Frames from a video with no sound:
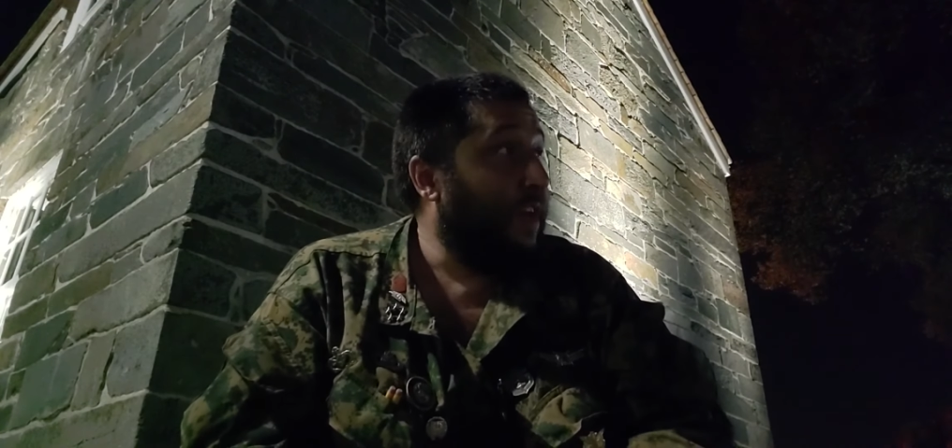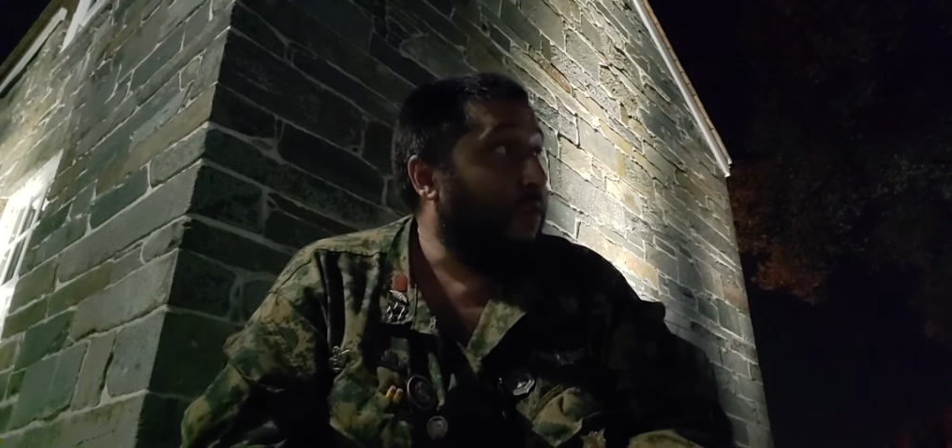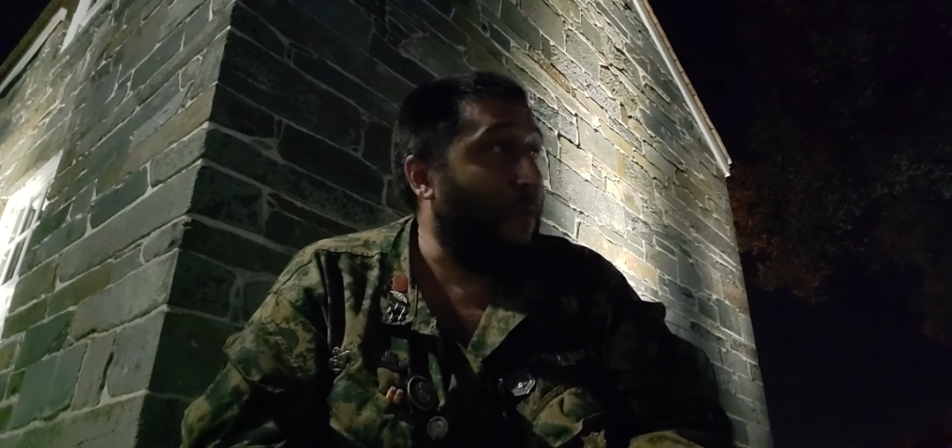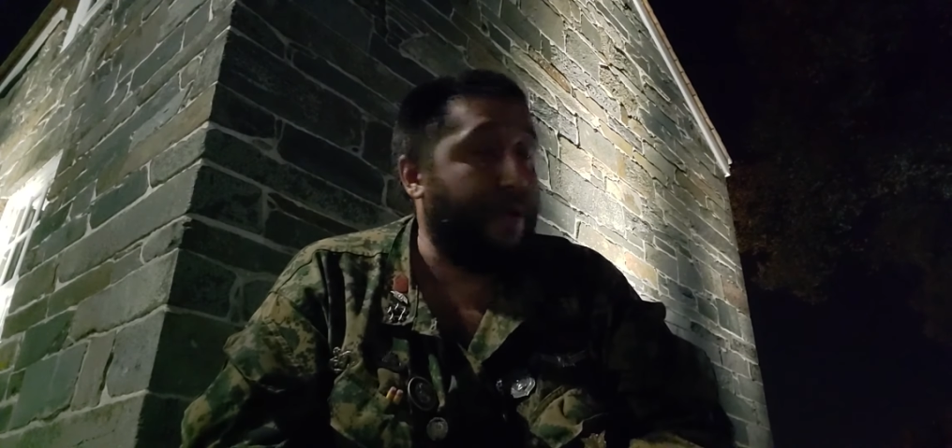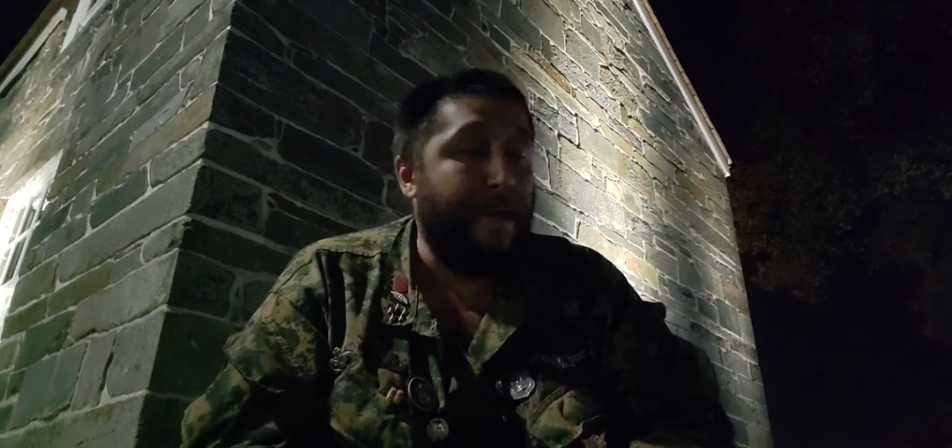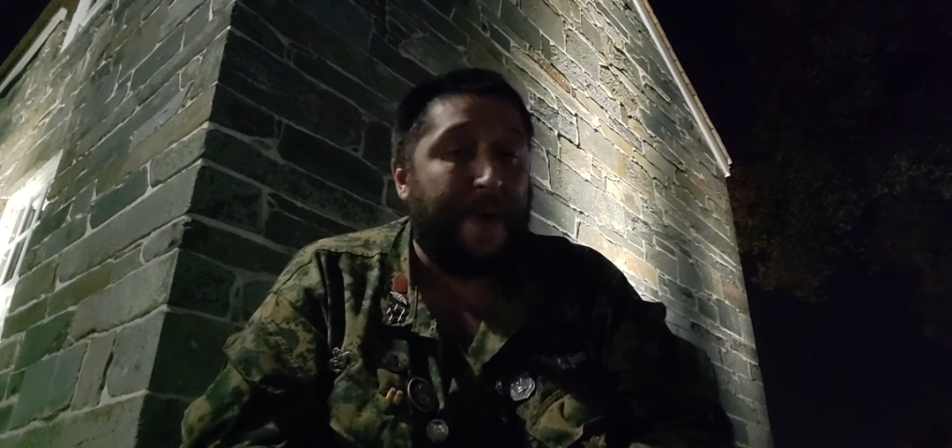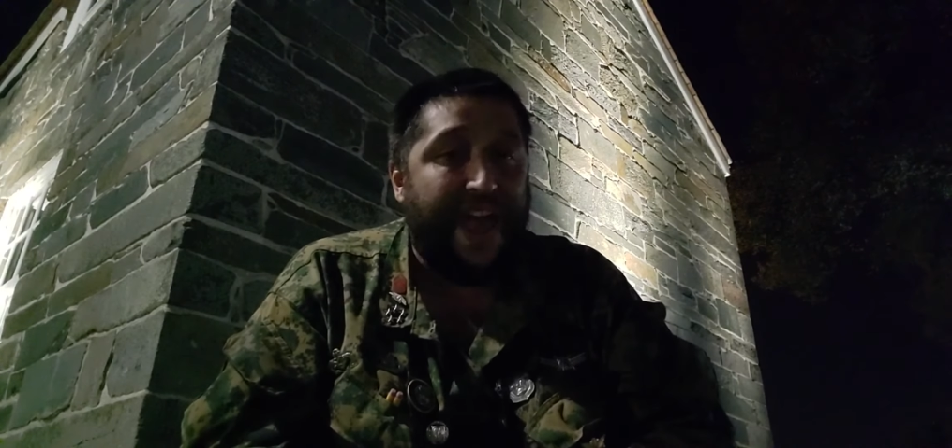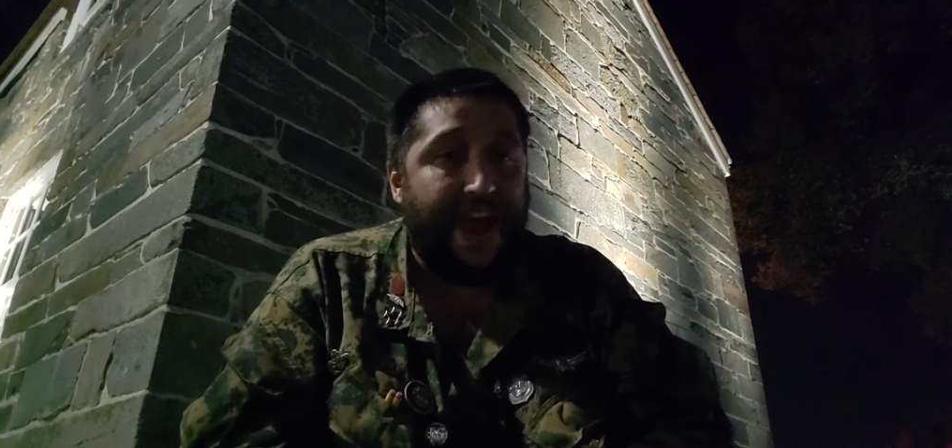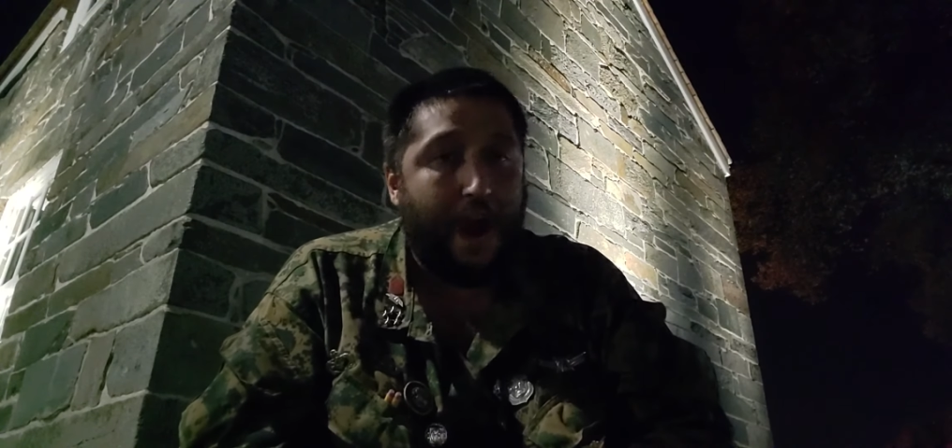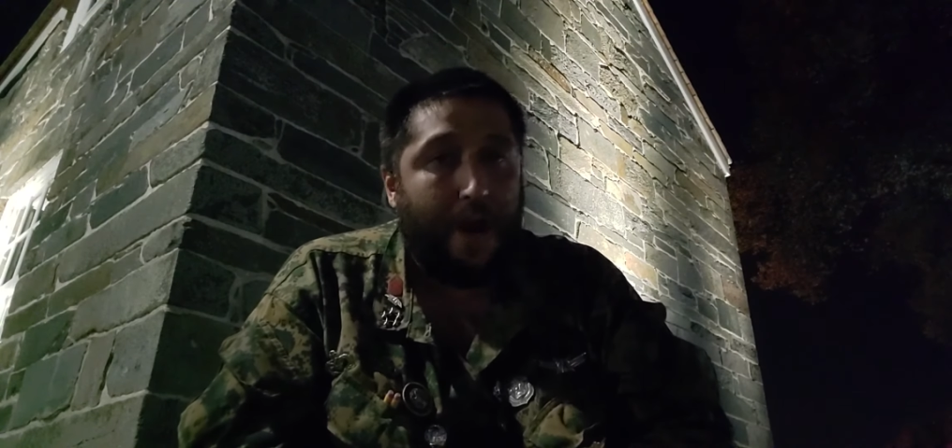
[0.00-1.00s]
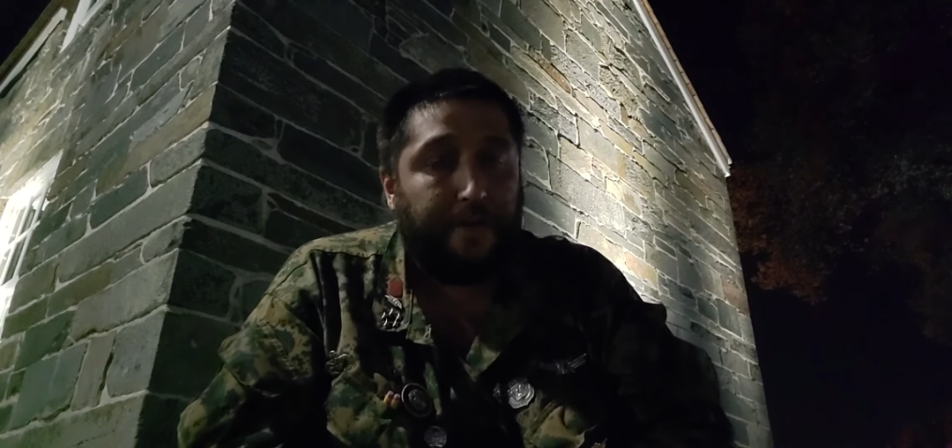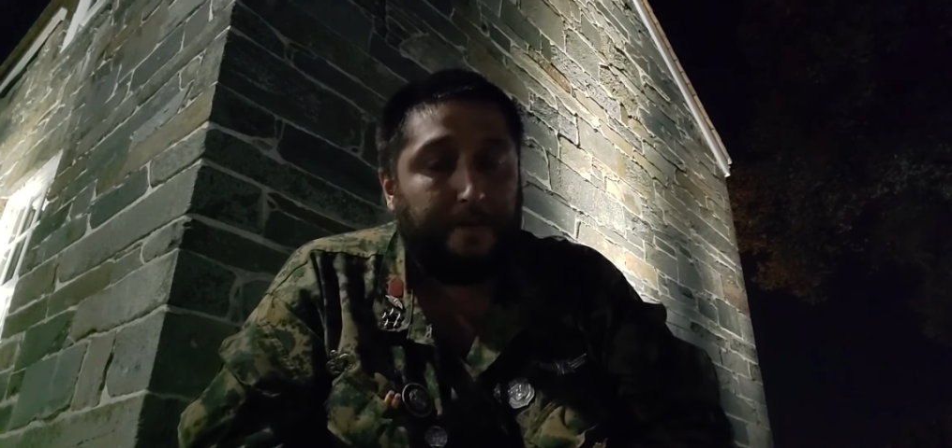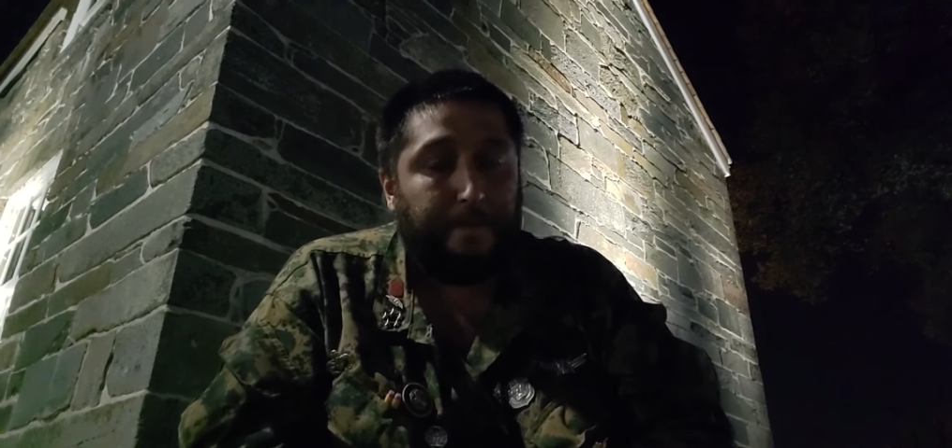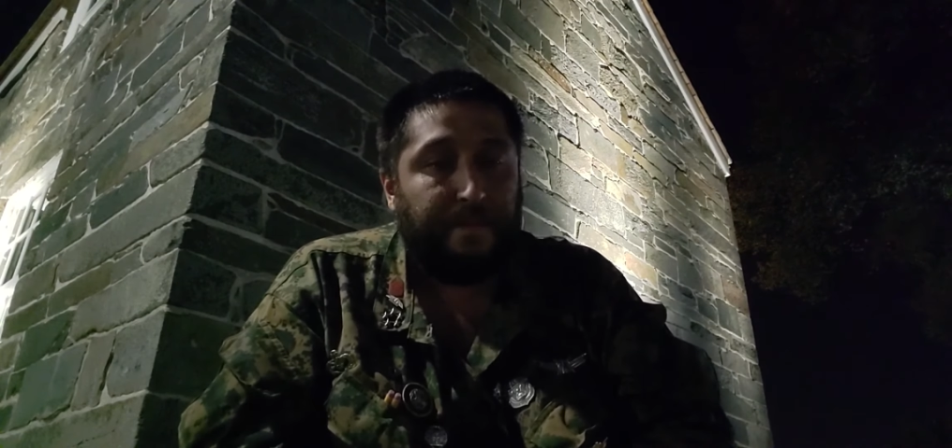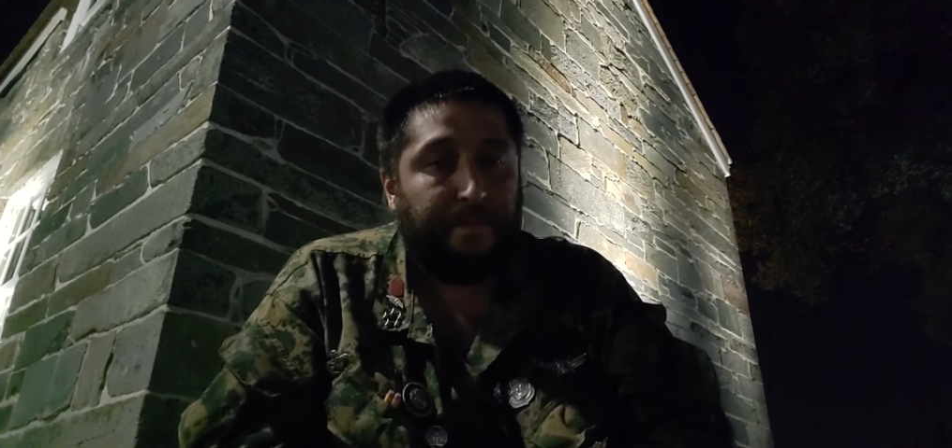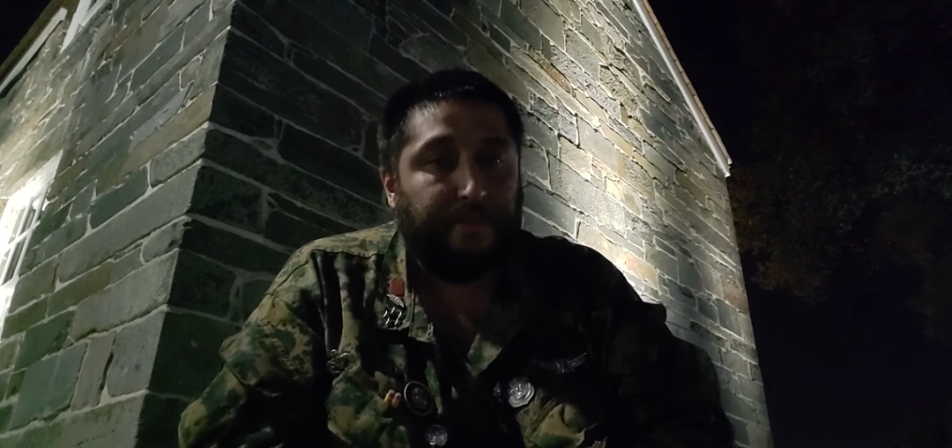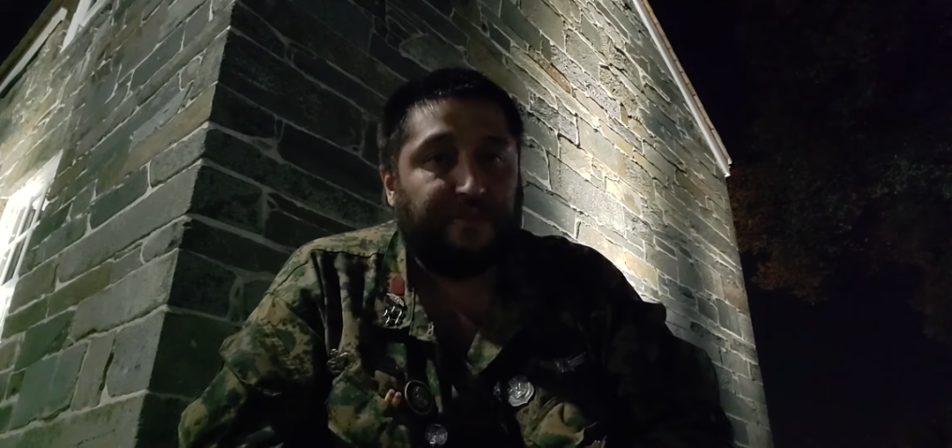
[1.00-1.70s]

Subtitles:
were prepared for